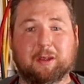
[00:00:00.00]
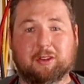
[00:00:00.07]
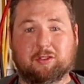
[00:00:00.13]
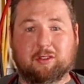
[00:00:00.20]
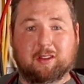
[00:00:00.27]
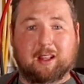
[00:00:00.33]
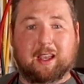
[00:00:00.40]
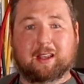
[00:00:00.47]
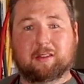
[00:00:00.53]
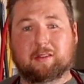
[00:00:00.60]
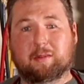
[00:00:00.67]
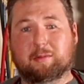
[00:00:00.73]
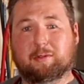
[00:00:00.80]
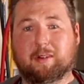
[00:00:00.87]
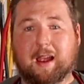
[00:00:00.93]
Make sure you like
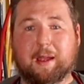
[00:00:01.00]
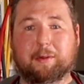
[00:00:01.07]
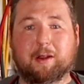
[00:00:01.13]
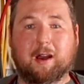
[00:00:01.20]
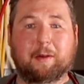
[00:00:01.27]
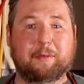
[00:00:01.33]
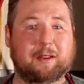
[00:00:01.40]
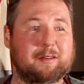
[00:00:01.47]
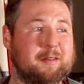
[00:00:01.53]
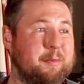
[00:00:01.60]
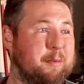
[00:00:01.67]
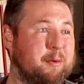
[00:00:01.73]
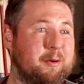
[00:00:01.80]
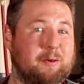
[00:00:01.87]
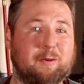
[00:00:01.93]
and subscribe, comment,
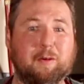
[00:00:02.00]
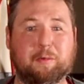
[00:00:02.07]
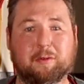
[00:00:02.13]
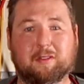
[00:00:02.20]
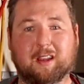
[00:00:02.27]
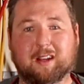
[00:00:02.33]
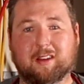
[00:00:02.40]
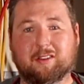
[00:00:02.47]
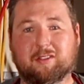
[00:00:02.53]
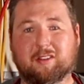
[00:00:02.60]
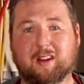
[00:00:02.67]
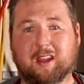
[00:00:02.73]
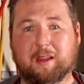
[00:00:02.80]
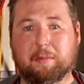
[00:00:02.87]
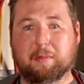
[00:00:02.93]
tell me what a horrible
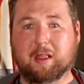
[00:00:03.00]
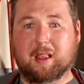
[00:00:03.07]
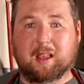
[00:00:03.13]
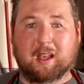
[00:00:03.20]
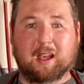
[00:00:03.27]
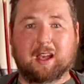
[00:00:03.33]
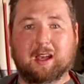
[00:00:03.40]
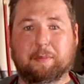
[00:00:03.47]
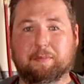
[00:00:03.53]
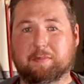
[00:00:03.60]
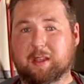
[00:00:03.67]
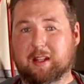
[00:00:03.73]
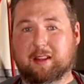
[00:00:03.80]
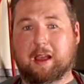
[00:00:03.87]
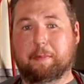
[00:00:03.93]
technician I am.
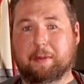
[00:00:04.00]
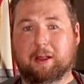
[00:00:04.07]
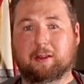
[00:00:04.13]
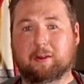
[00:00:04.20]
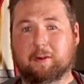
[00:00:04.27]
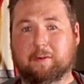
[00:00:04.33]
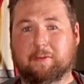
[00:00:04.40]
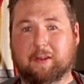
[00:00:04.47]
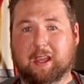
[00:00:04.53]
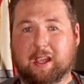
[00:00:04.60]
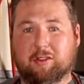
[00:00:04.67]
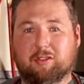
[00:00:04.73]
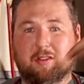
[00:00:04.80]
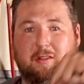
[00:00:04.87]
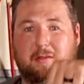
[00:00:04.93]
Um, hit that bell
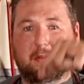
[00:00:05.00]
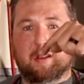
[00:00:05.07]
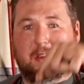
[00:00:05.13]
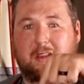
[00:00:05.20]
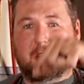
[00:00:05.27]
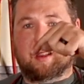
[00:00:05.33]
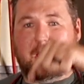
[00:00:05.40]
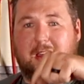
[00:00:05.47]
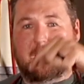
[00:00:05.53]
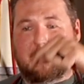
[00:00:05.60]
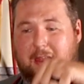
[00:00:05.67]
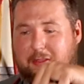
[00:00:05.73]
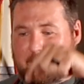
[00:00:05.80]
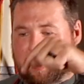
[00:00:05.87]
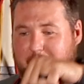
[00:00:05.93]
notification. Uh,
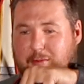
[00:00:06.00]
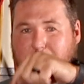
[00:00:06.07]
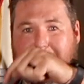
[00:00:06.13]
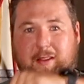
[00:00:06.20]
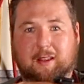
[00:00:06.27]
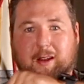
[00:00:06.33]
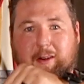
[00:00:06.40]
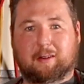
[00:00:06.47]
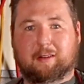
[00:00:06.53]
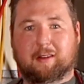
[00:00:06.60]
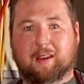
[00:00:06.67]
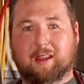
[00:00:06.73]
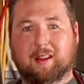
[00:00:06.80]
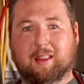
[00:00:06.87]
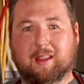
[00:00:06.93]
I think it's right there.
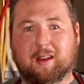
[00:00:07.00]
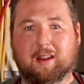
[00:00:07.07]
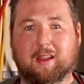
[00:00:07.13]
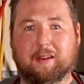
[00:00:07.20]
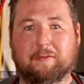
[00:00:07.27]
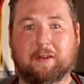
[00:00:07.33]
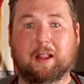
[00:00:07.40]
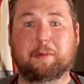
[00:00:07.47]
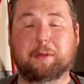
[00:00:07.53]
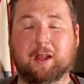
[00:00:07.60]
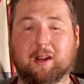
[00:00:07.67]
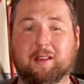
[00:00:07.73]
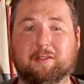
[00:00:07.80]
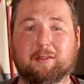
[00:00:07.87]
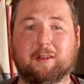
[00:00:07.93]
And then uh, follow
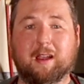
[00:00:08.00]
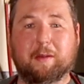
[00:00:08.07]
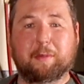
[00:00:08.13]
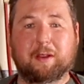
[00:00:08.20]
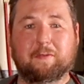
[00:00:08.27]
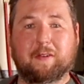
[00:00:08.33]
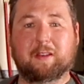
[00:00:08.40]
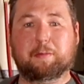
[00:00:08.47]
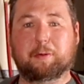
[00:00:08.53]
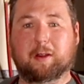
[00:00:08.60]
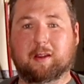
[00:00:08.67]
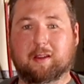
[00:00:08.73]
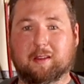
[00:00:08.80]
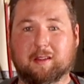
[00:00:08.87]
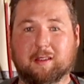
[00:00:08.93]
me on Instagram and
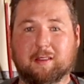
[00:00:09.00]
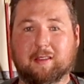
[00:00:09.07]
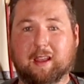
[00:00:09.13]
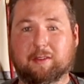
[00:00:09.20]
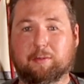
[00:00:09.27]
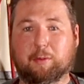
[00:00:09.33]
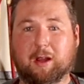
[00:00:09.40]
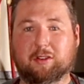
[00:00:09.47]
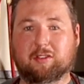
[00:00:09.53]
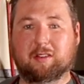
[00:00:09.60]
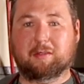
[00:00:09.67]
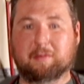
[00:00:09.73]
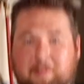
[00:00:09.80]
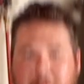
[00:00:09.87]
Facebook. Thanks for watching.